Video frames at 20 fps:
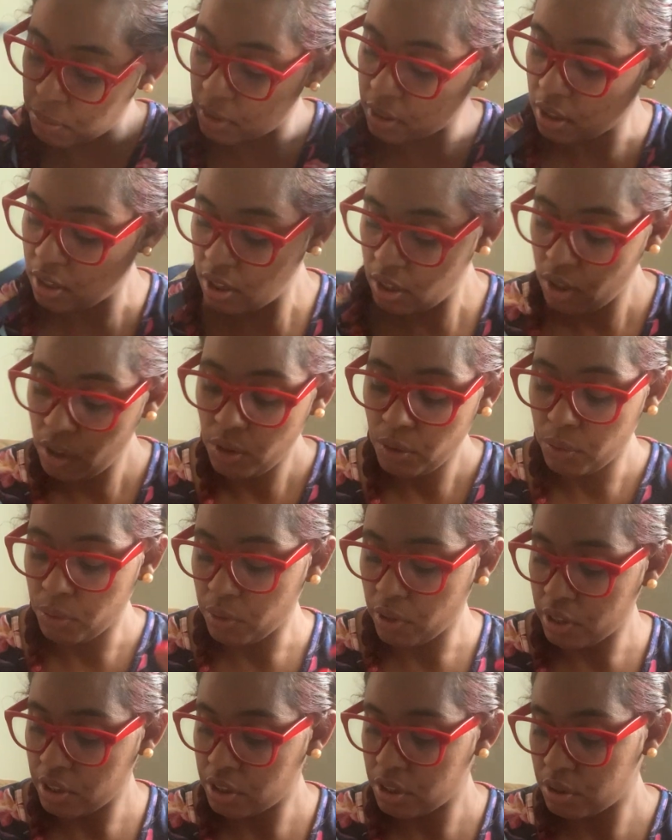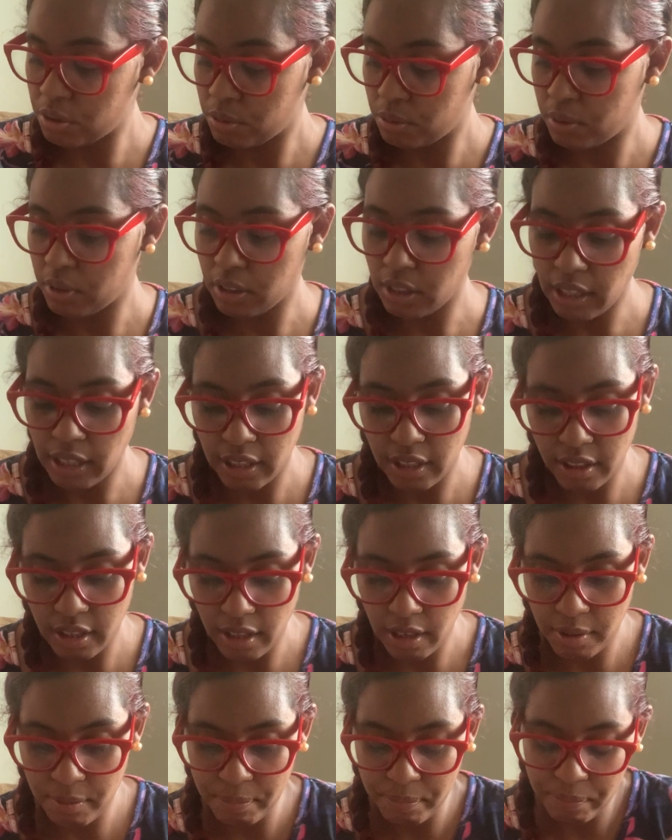it on you like that.